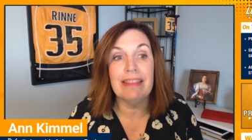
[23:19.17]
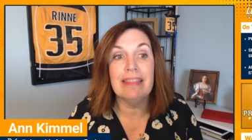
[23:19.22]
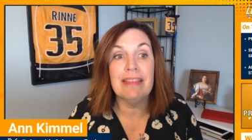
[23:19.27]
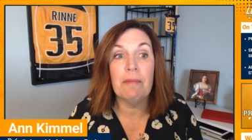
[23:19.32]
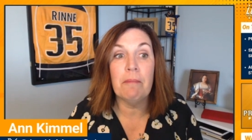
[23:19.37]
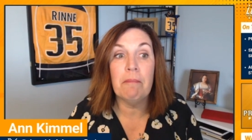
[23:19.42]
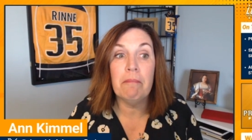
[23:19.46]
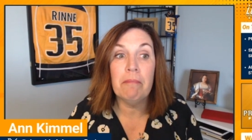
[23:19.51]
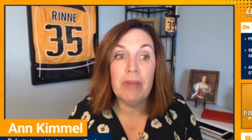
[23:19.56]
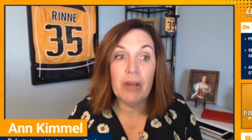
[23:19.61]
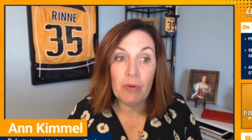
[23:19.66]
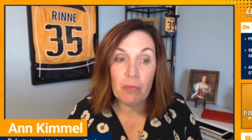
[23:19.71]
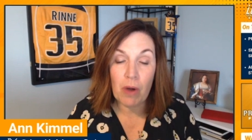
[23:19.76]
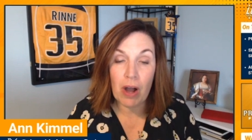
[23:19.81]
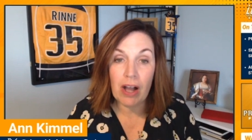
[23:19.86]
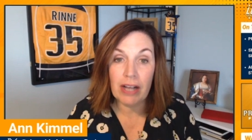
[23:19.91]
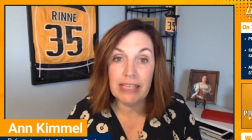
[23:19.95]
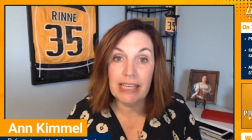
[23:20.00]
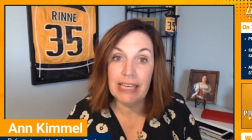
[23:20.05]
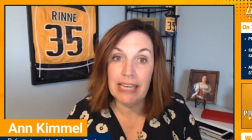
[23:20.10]
the
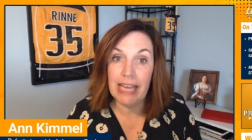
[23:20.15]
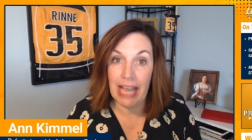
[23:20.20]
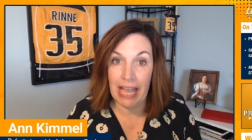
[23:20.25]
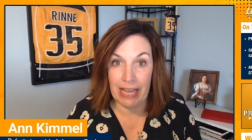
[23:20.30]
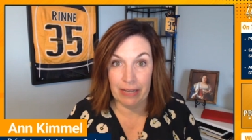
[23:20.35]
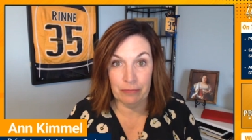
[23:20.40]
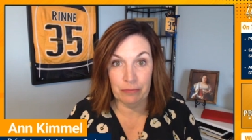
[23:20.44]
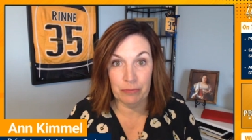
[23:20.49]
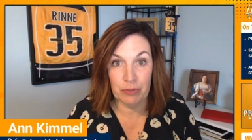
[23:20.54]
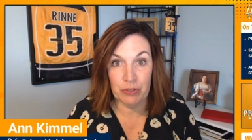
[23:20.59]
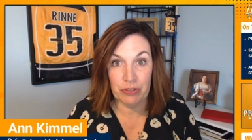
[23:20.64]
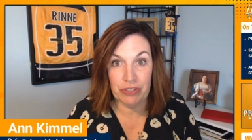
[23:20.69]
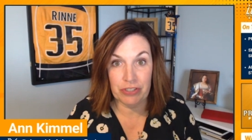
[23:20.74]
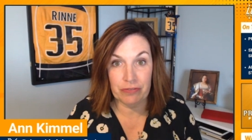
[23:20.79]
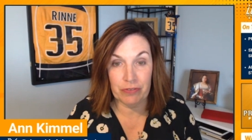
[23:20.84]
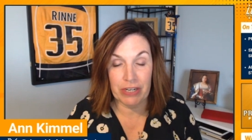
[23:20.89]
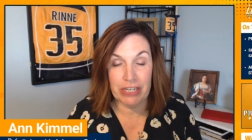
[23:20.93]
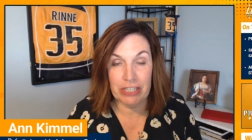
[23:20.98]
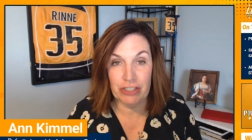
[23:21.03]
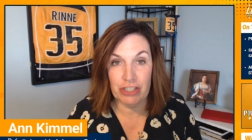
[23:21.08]
Milwaukee Admirals
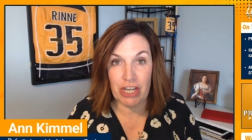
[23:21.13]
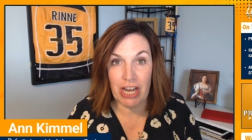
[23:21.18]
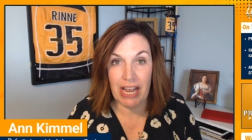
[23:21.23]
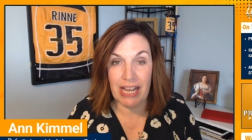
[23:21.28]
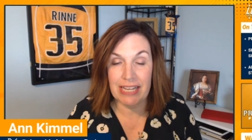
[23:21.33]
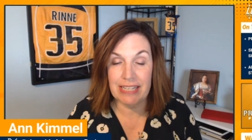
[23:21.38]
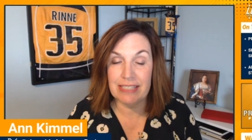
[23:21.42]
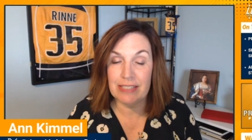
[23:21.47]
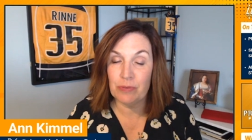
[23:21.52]
franchise